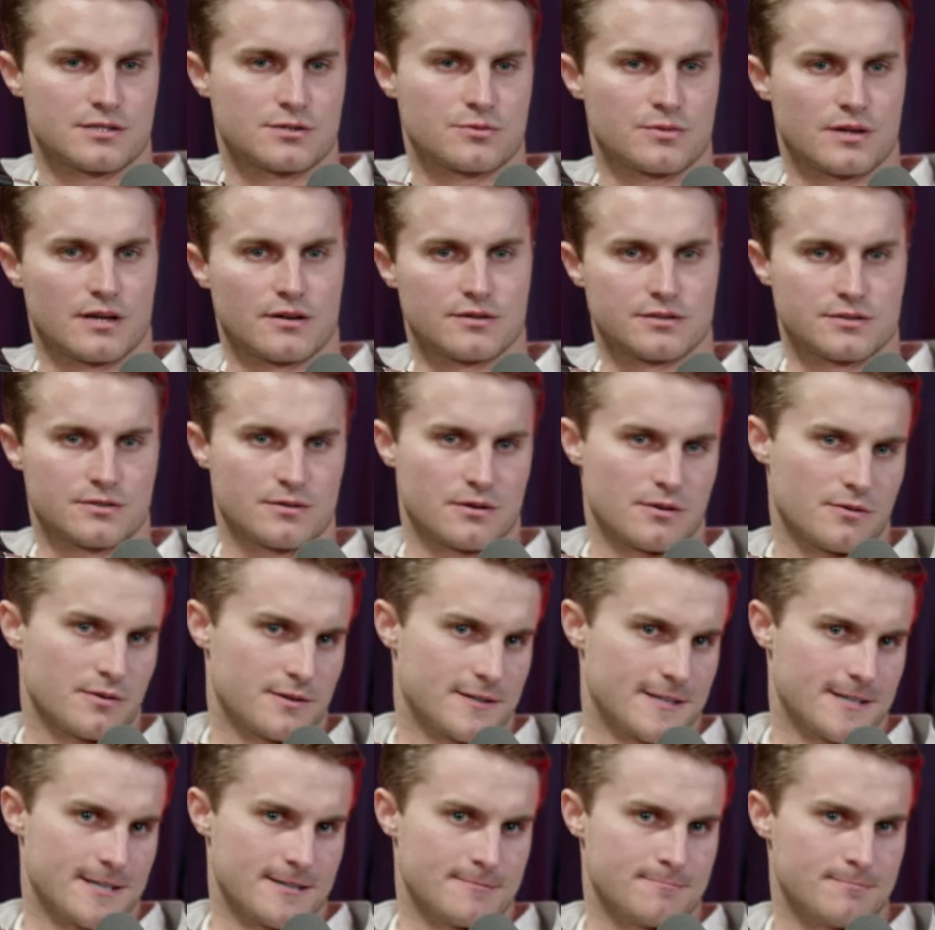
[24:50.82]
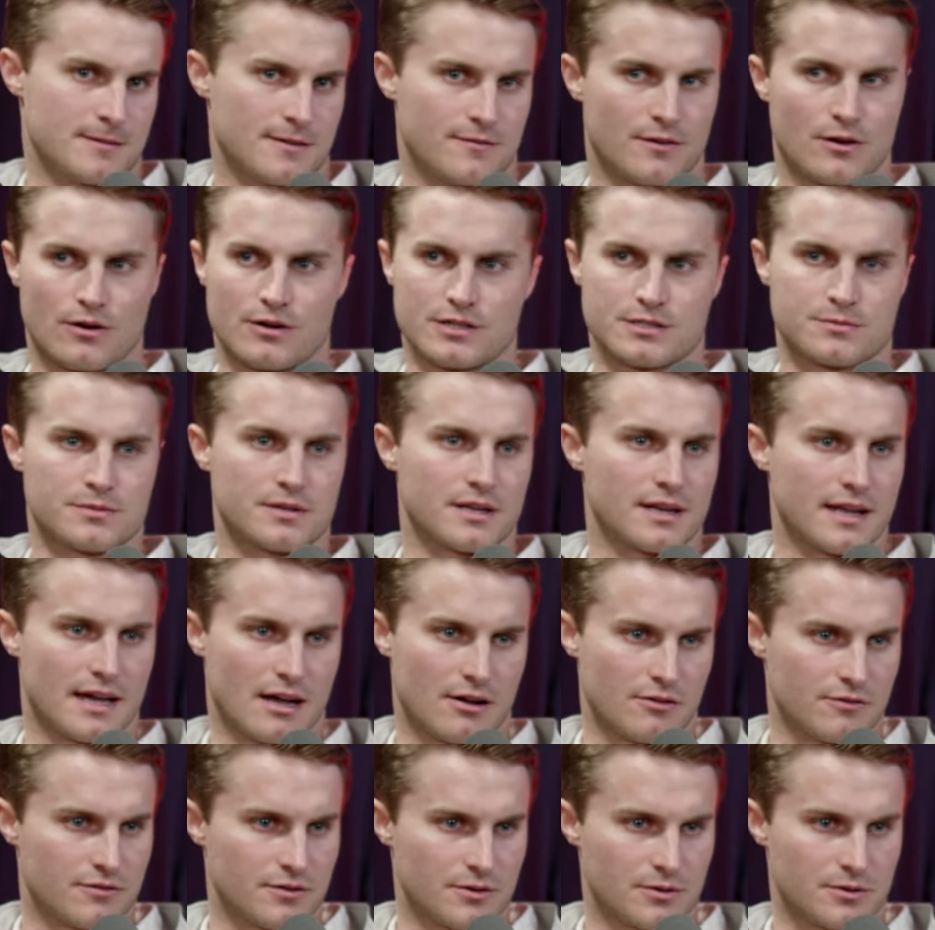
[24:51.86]
when I was growing up. I've always been an
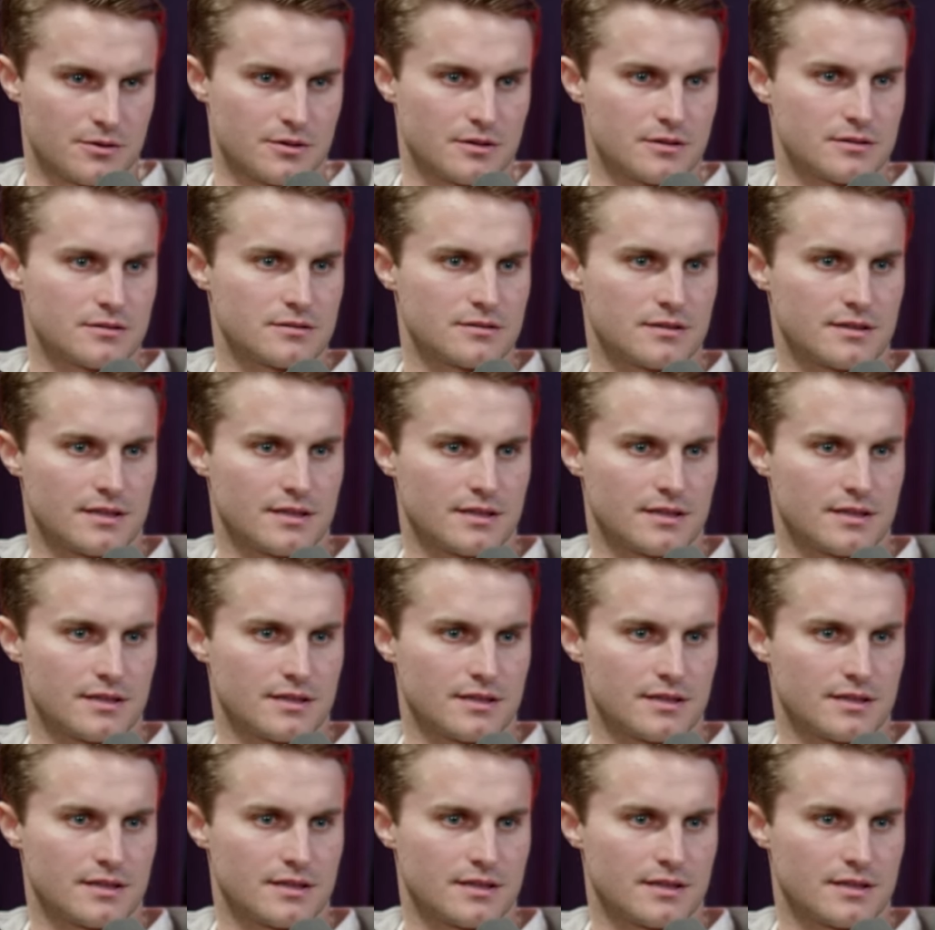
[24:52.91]
outfielder.